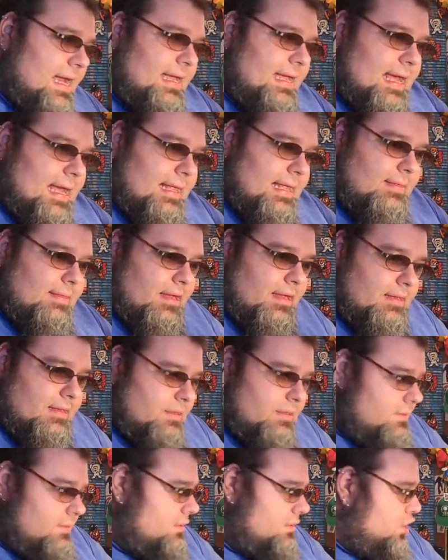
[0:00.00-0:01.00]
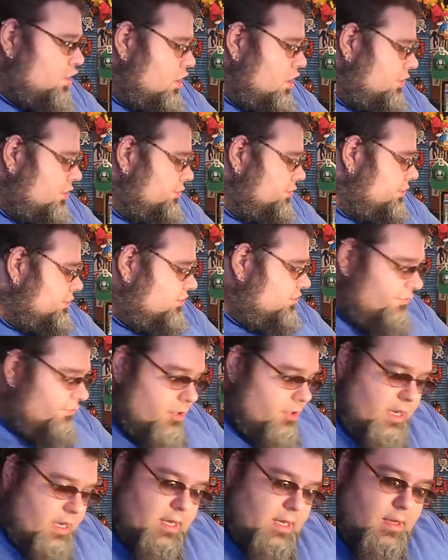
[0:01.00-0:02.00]
I got the cartridge
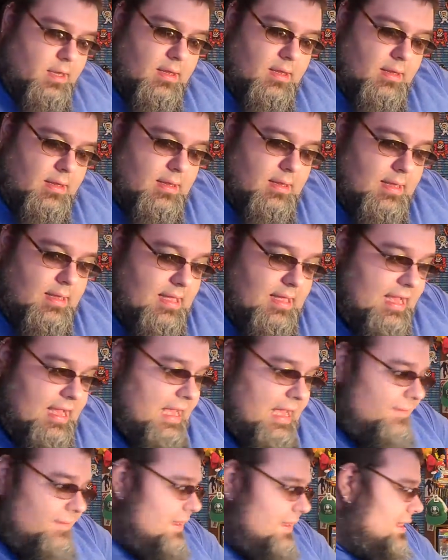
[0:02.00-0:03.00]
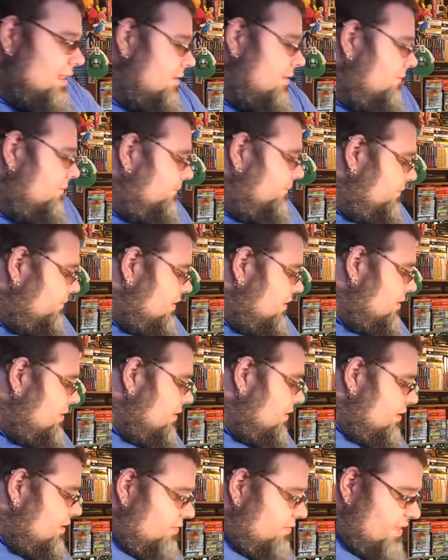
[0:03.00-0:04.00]
free. And then
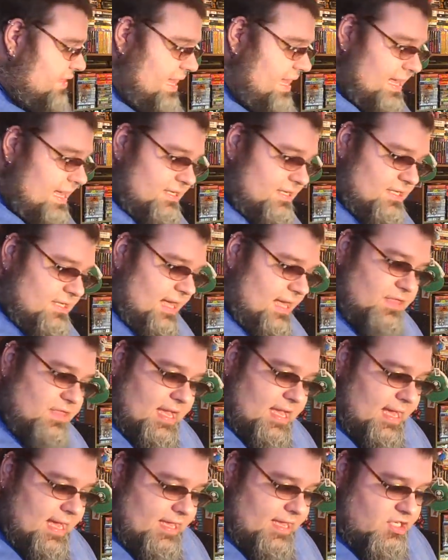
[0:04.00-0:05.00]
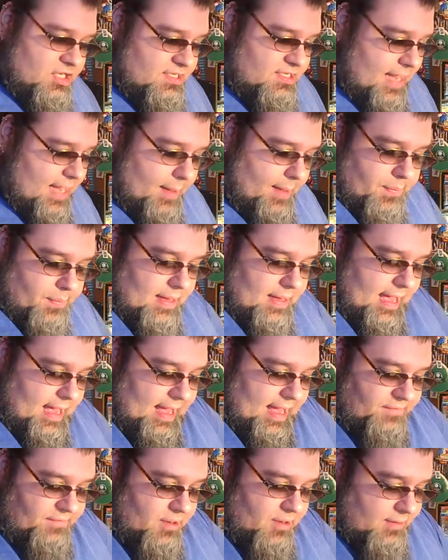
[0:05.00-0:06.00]
this, I think I just happened to
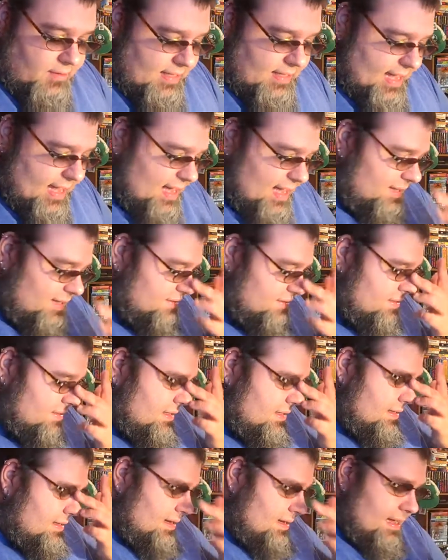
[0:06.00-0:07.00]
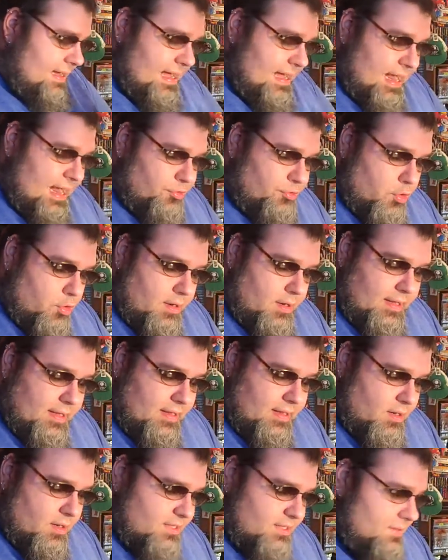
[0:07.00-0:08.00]
have here at the house, and I threw it in
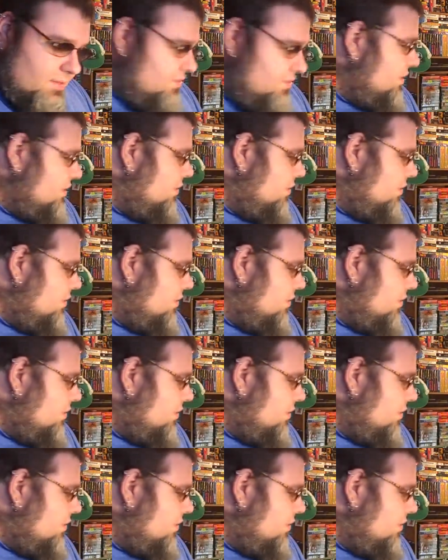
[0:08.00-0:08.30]
there because I was